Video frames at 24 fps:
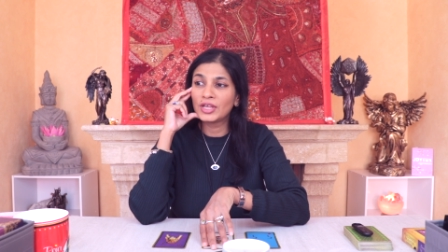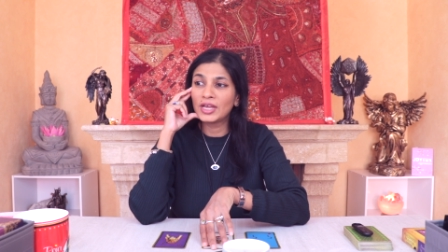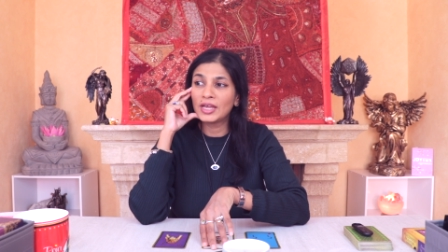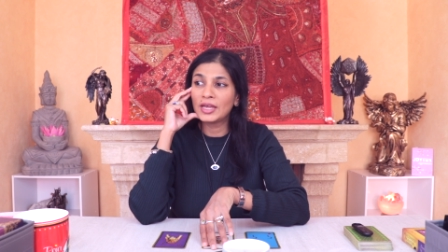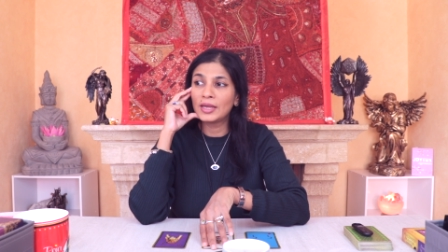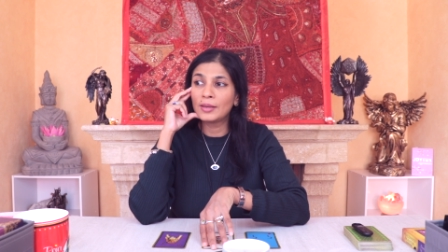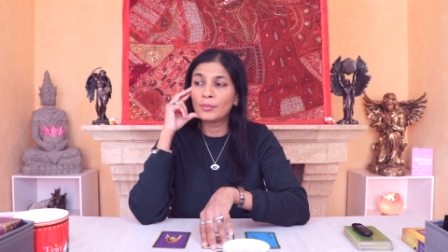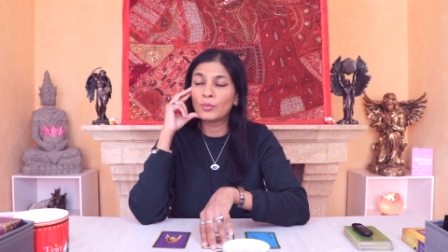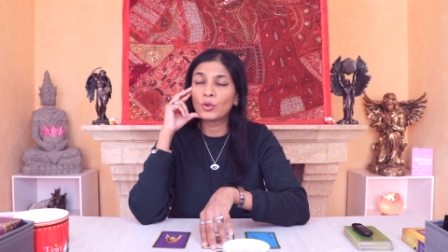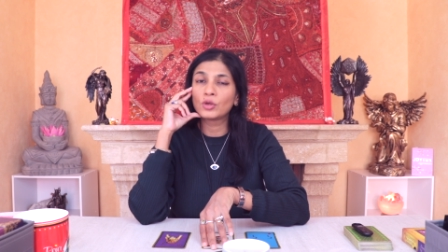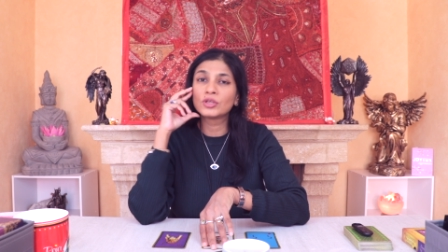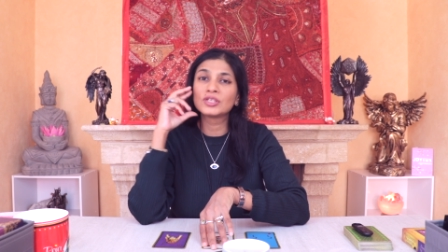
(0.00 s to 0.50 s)

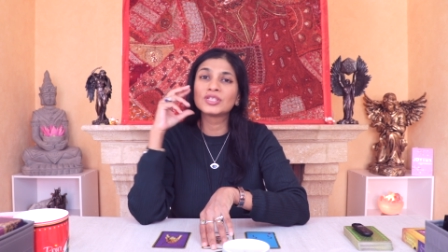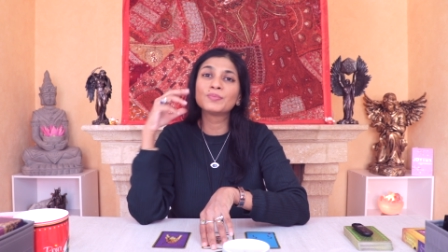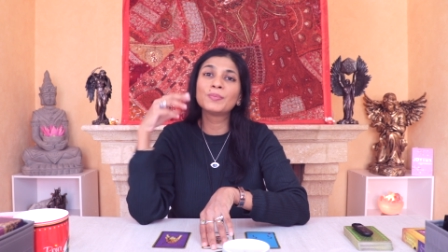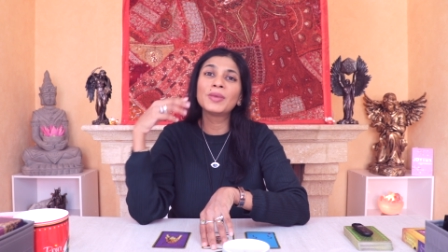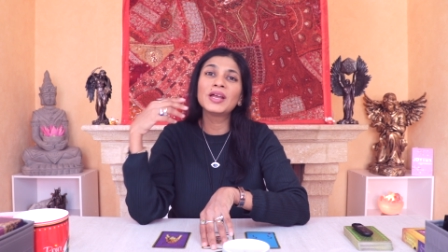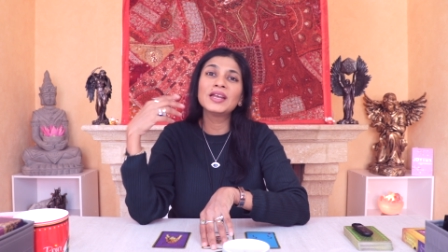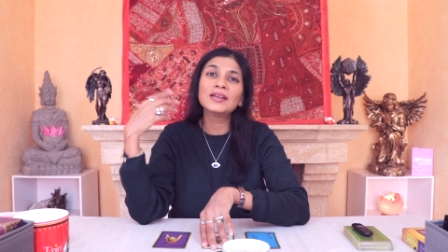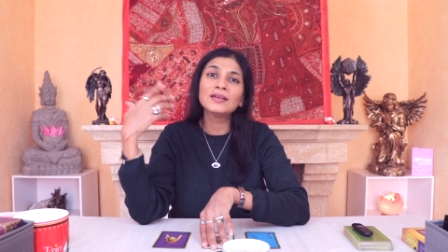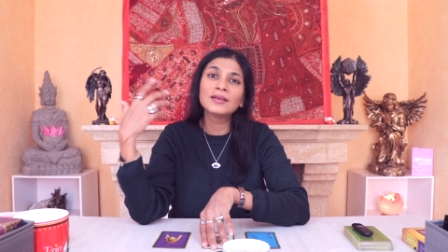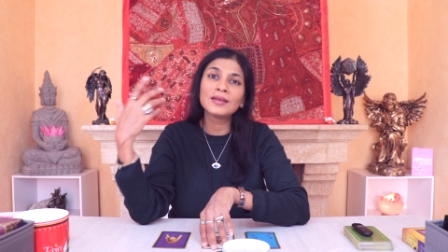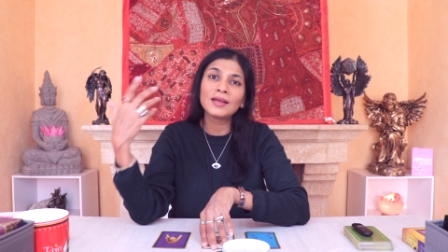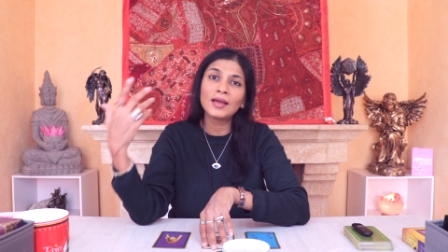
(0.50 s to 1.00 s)
them or
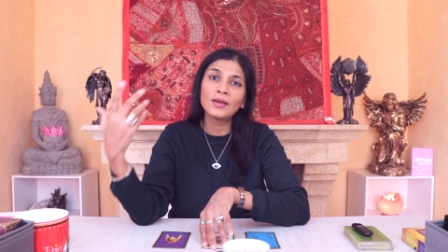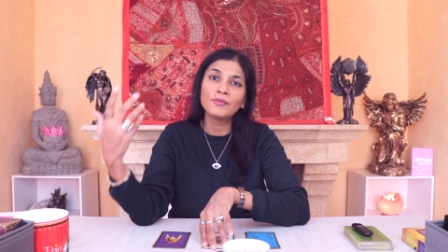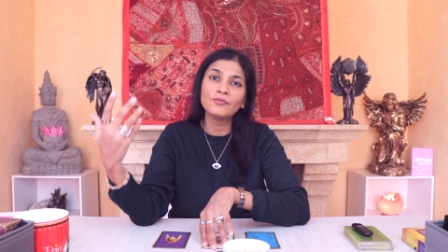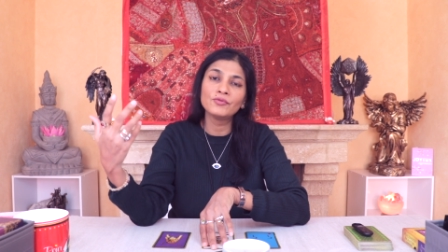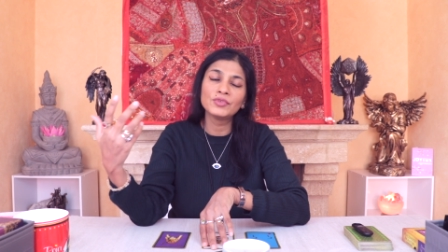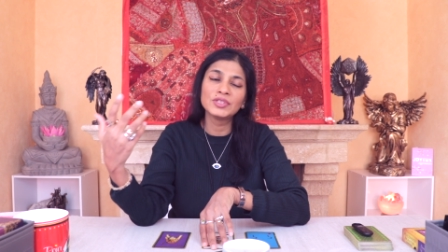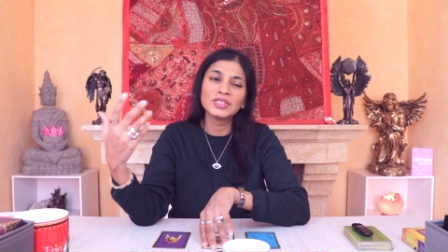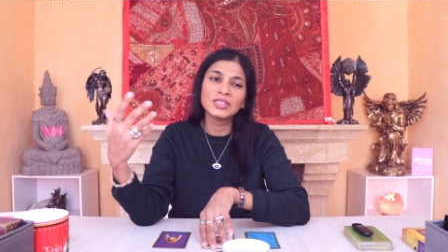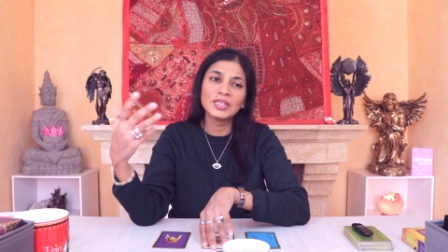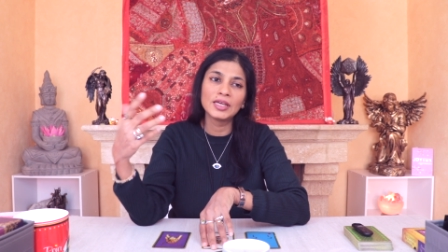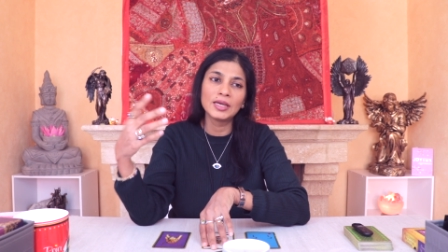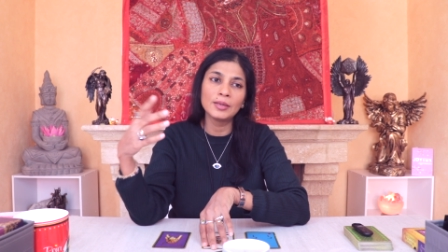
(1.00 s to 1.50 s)
spend time
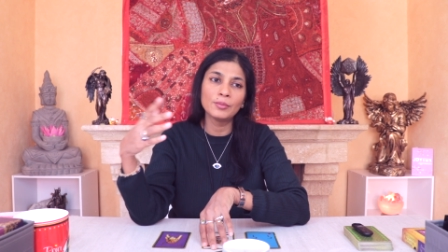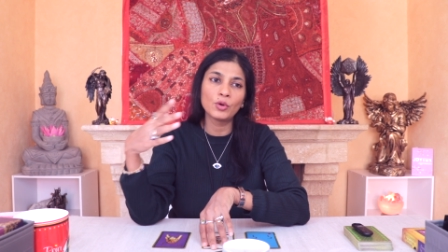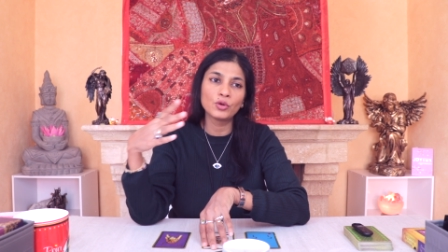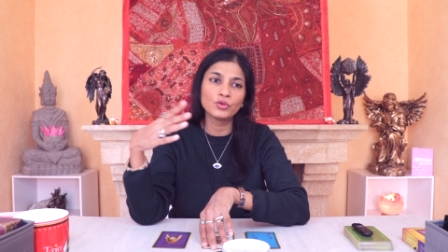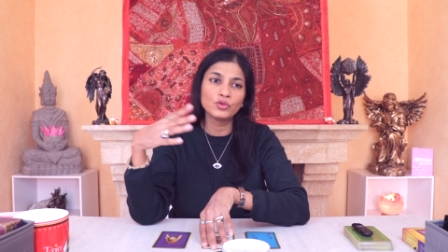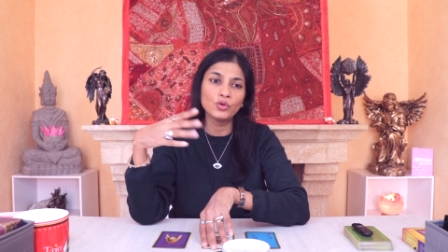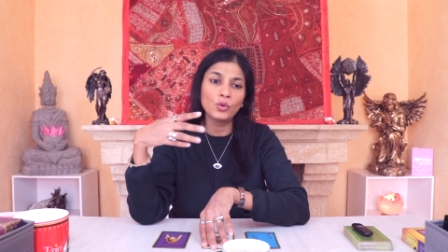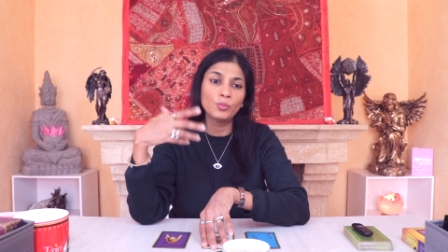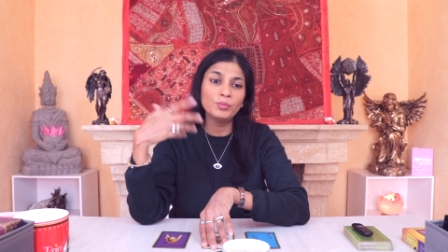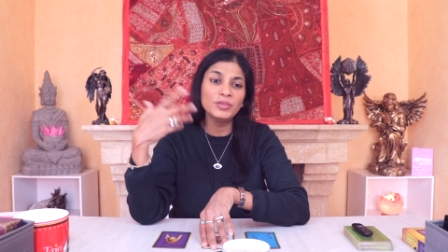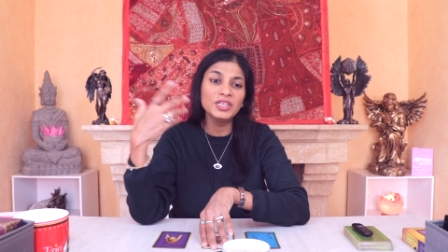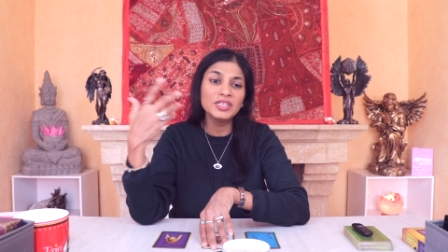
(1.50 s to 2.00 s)
with them, or
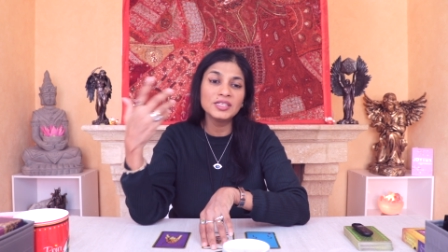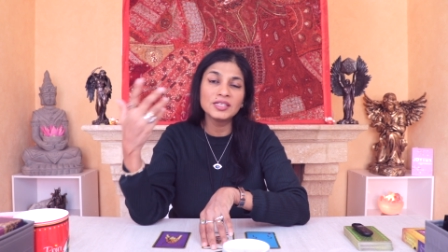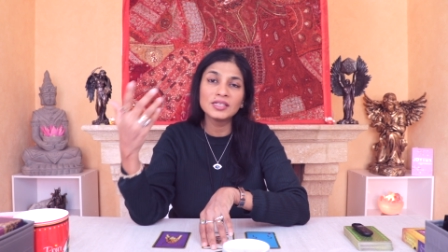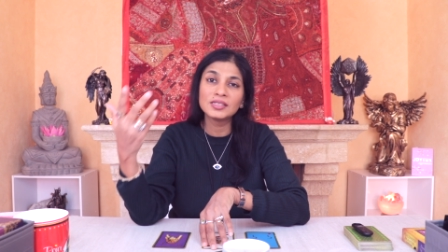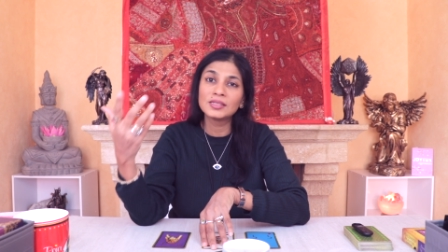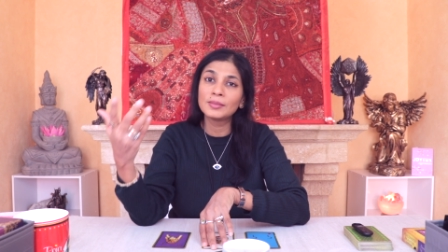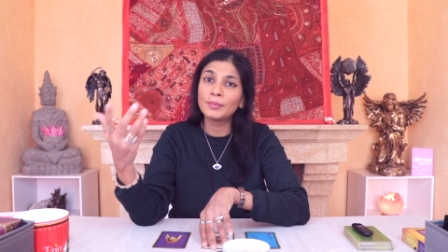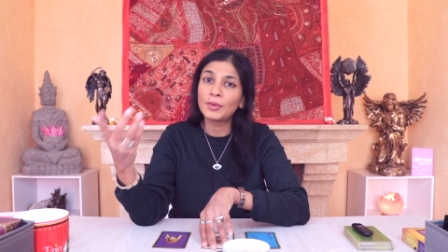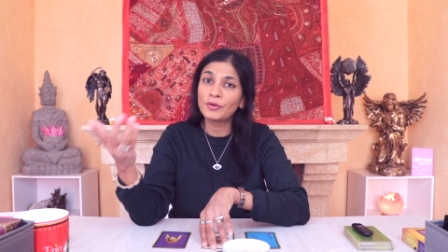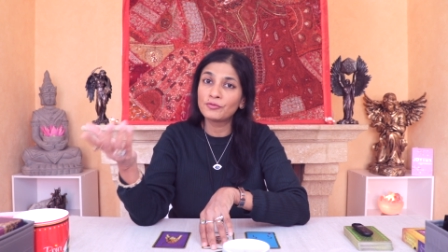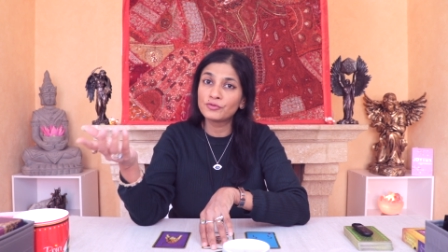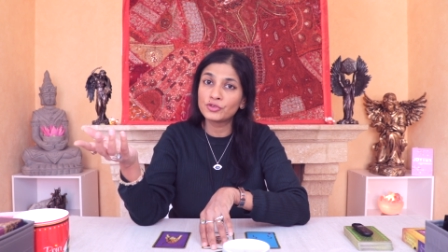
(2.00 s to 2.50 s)
you're
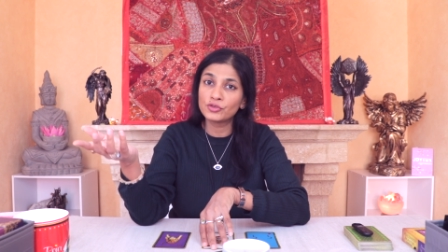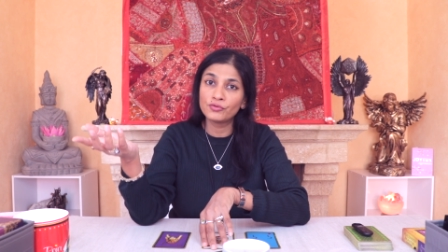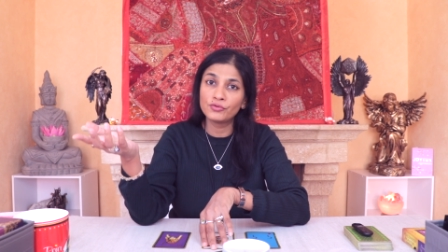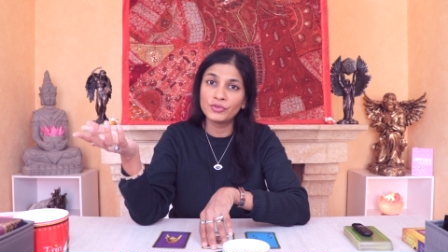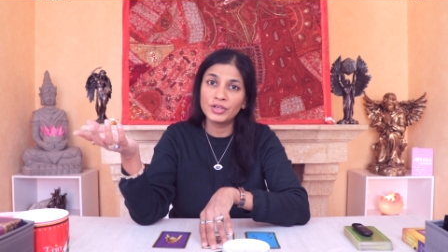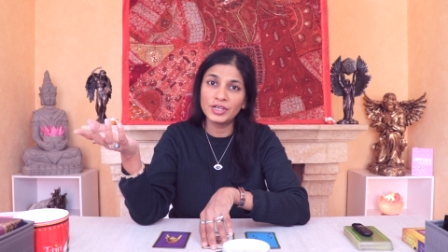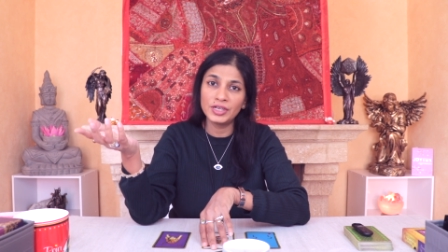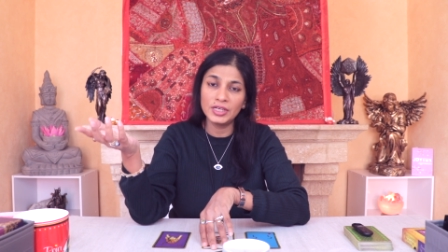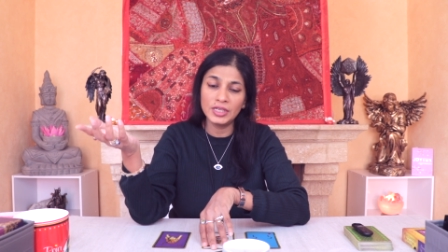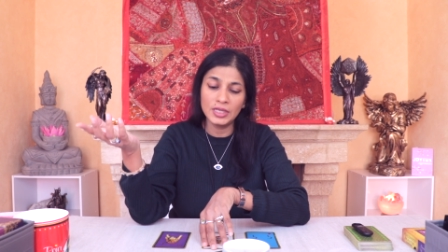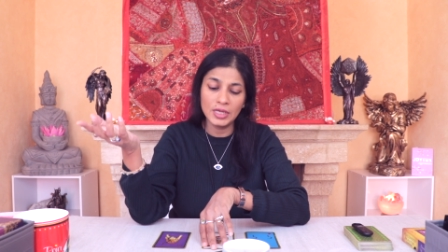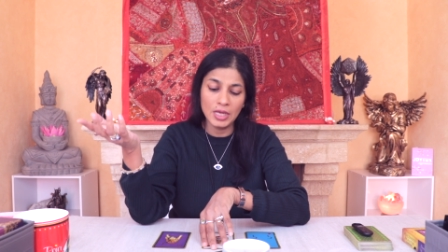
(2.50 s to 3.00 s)
meeting them after
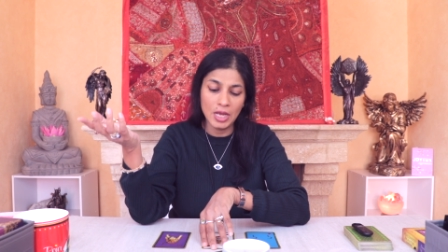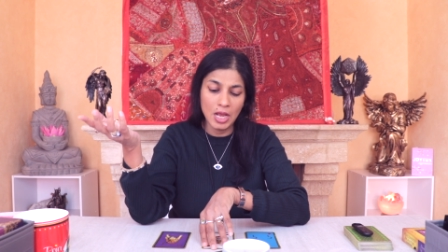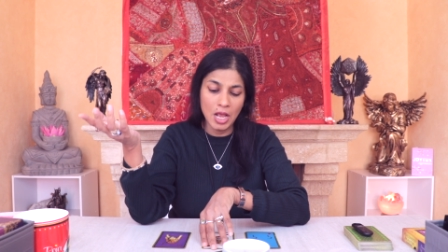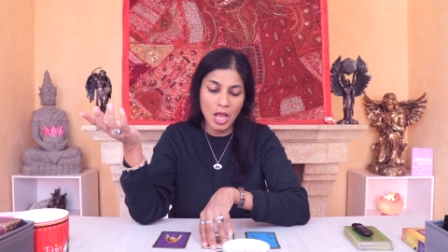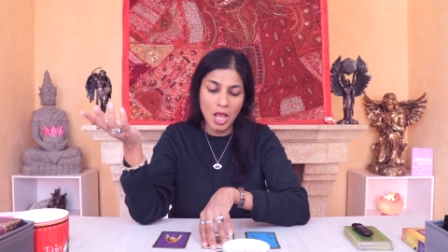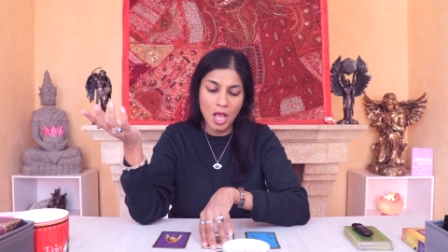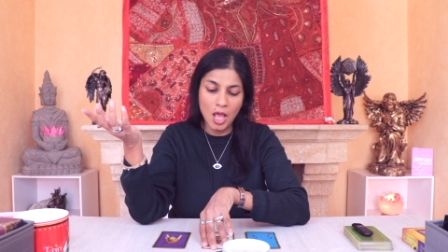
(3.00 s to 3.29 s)
very